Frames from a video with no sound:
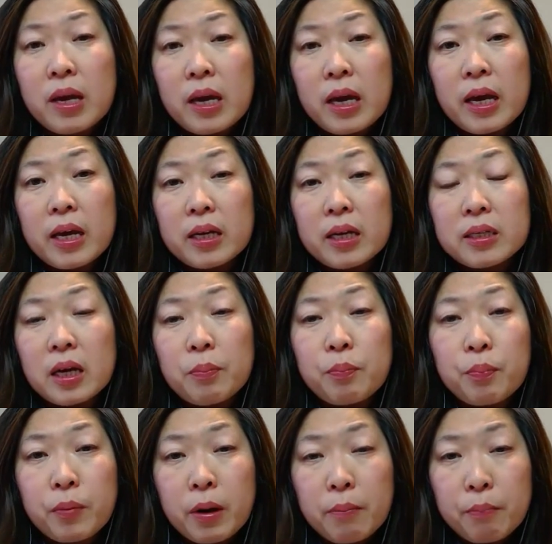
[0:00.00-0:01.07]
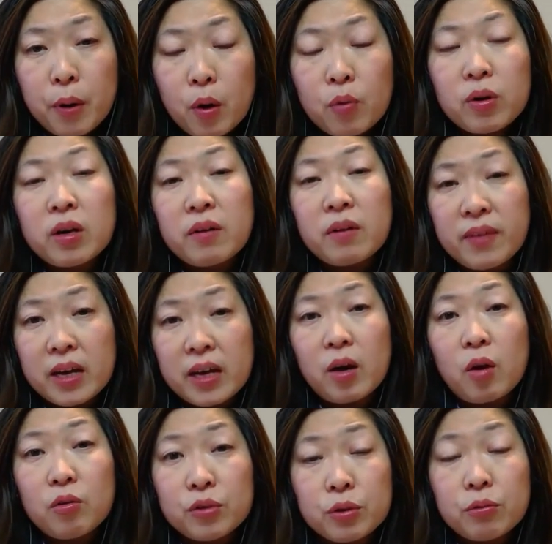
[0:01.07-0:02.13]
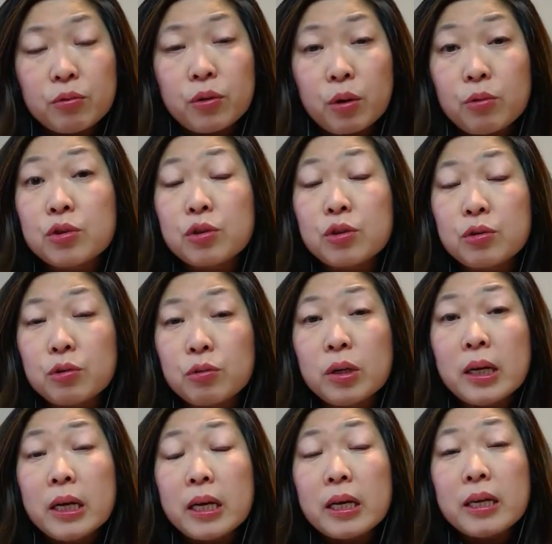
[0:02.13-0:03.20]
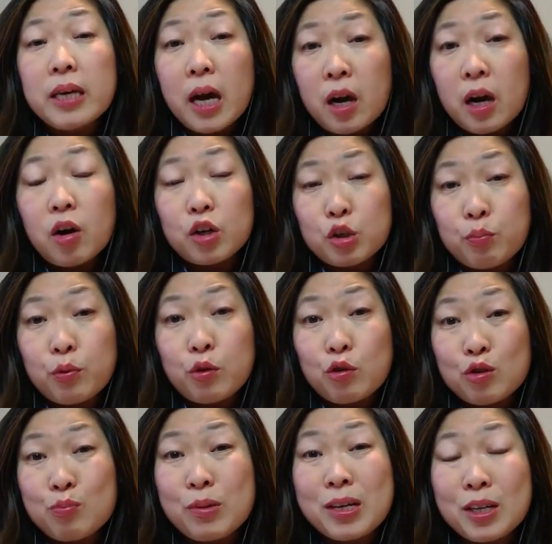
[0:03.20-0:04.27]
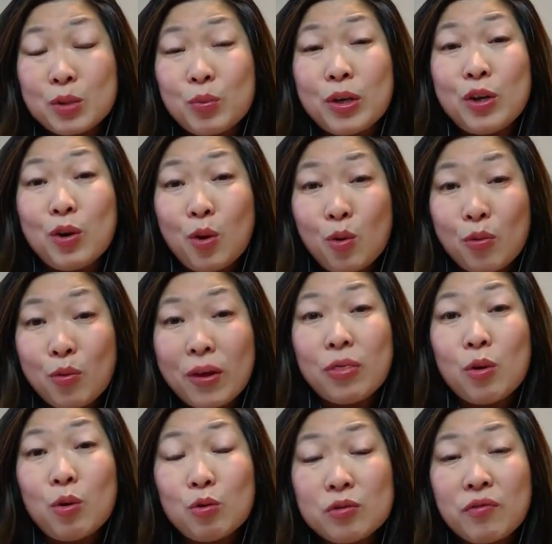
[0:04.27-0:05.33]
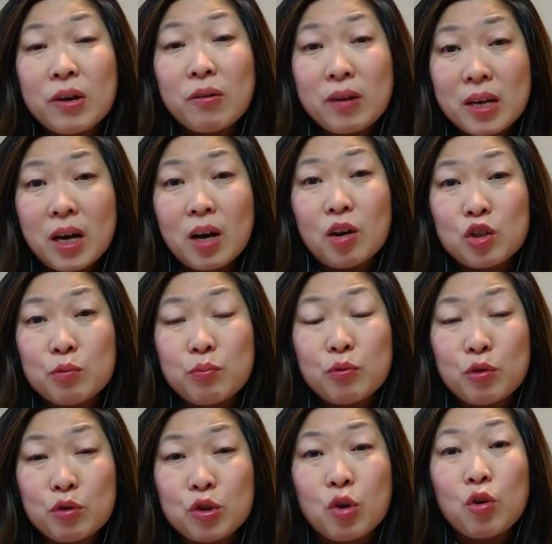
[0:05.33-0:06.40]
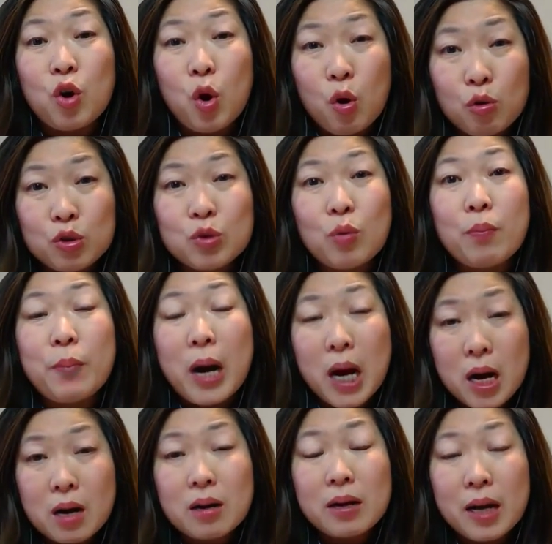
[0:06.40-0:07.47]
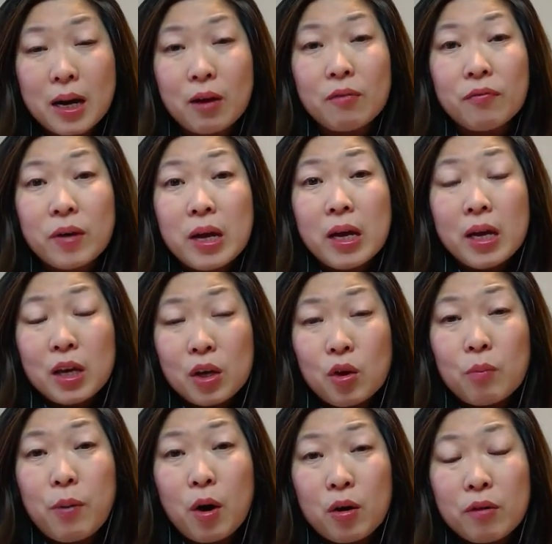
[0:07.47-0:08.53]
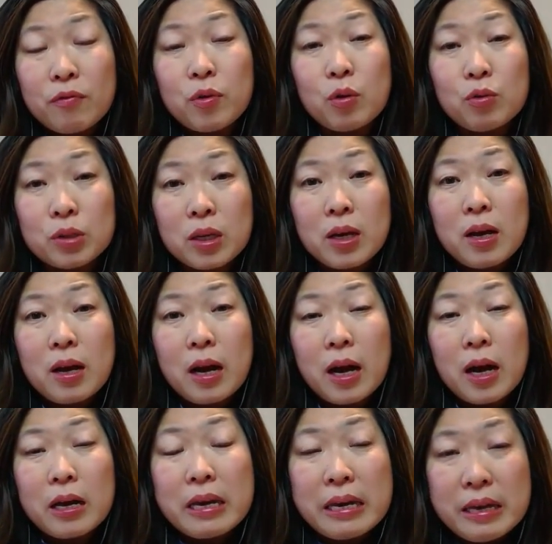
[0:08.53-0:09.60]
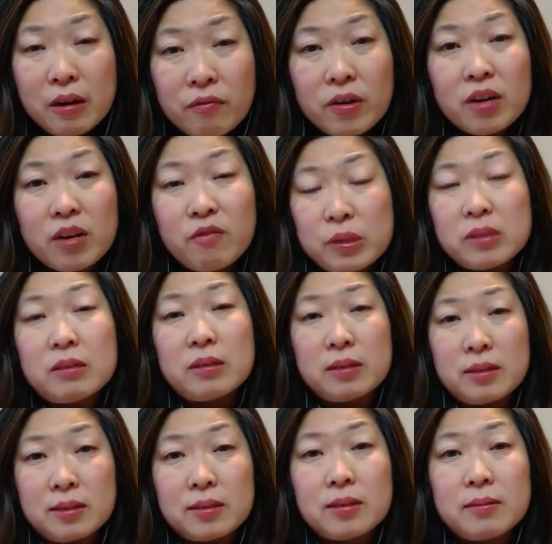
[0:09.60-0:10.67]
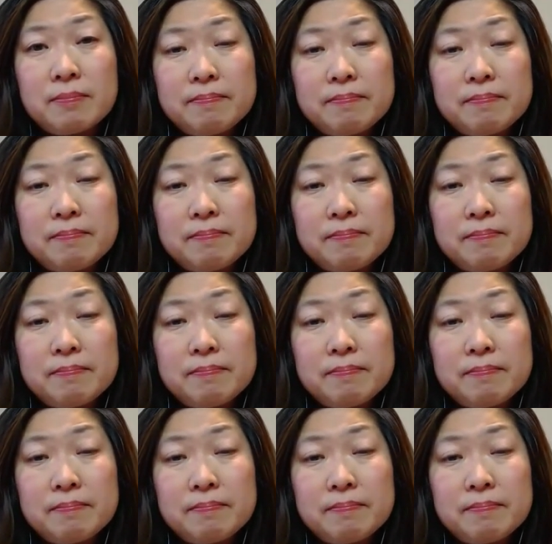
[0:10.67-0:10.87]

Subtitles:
And a component of that also goes to young entrepreneurs, because we know that those very young entrepreneurs are also part of, you know, part of those innovative businesses.